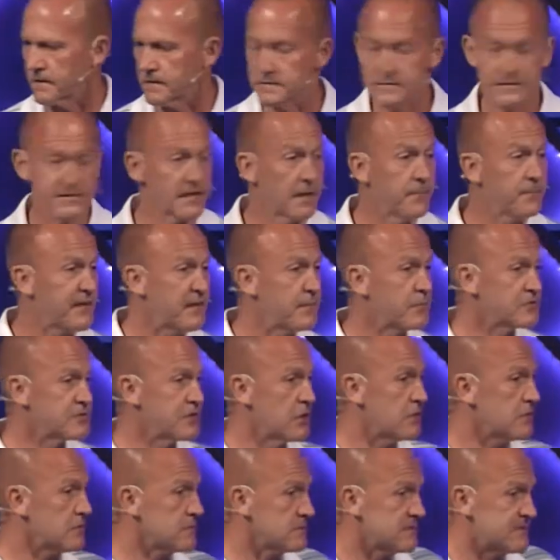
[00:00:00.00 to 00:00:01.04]
some people
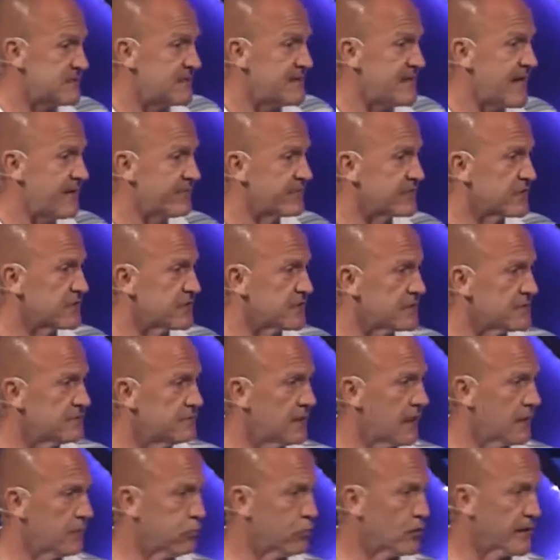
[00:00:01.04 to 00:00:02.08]
don't didn't have a good
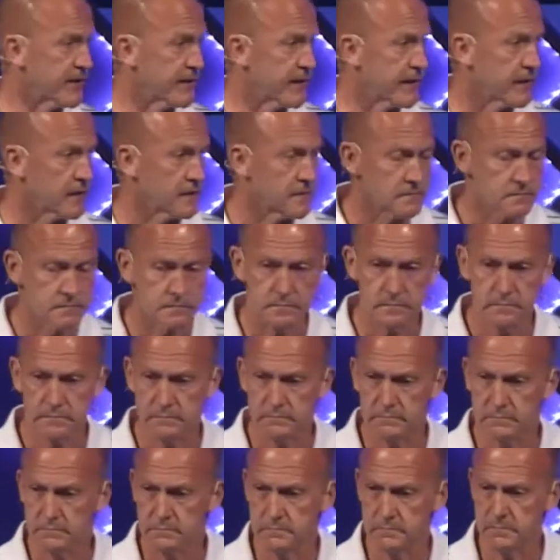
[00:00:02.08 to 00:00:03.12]
upbringing.
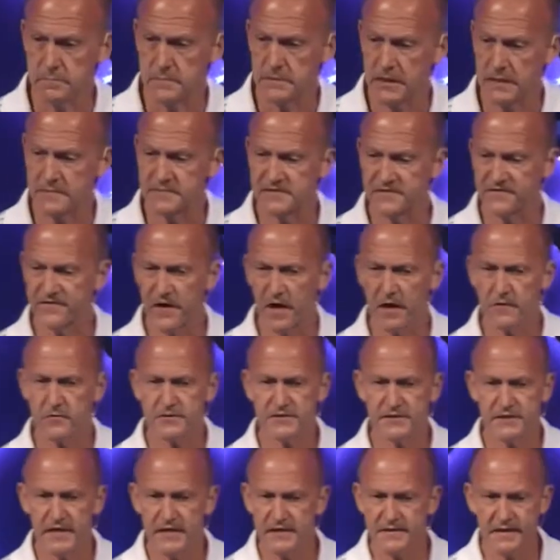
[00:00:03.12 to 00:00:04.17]
Comes to Father's
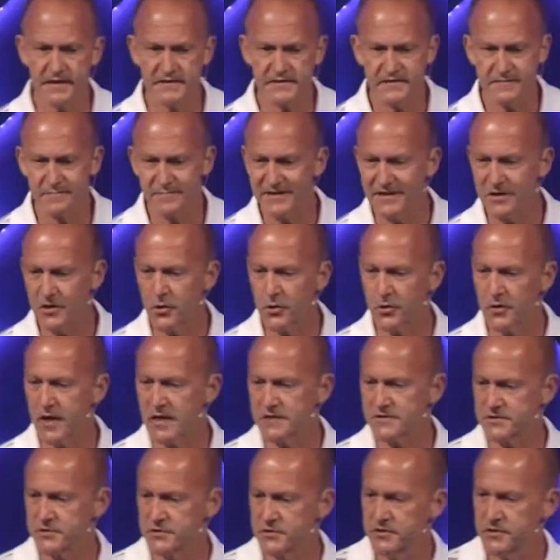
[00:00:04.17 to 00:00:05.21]
Day, it doesn't mean a whole
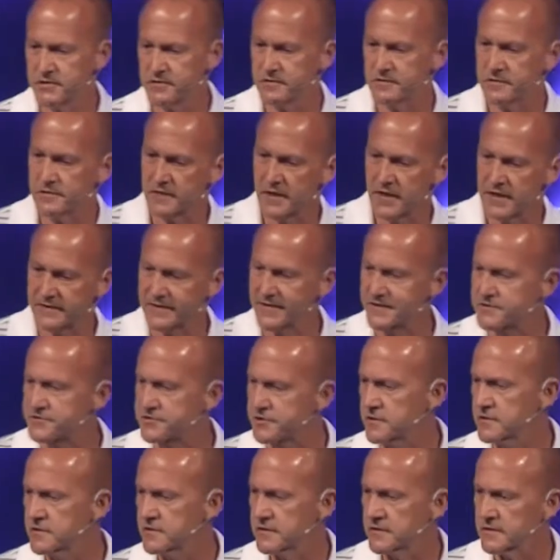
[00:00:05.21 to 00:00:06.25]
lot to you. You're like that
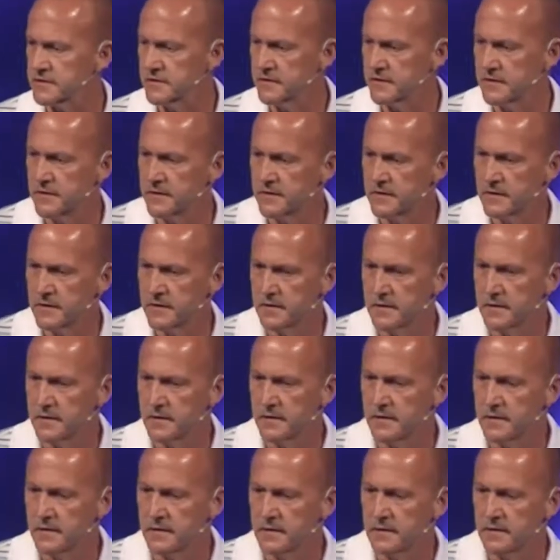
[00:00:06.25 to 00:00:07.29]
jerk,
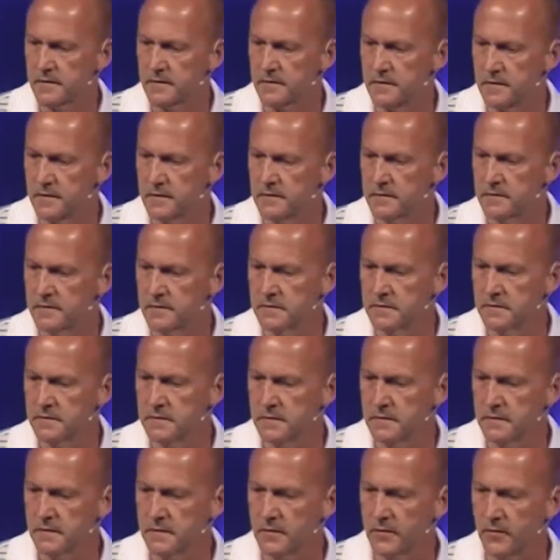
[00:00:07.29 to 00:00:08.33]
you know.
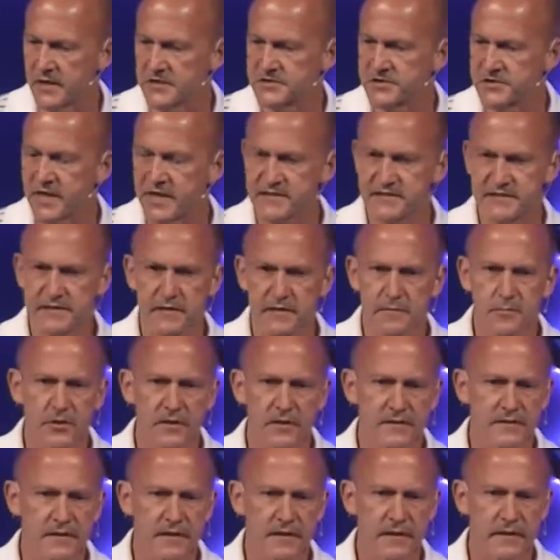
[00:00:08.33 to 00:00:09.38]
Why should I
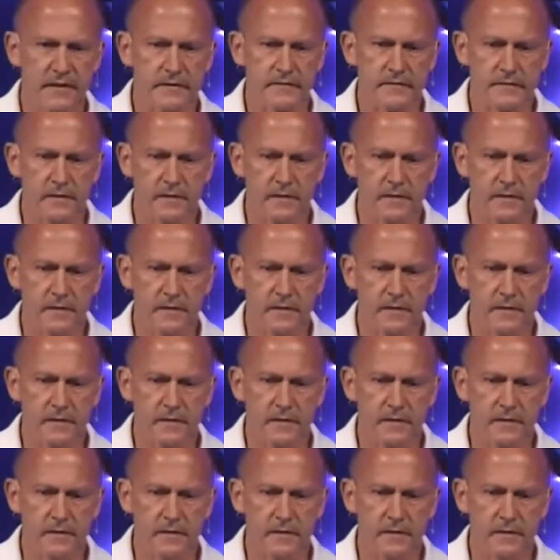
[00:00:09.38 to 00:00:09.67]
celebrate that?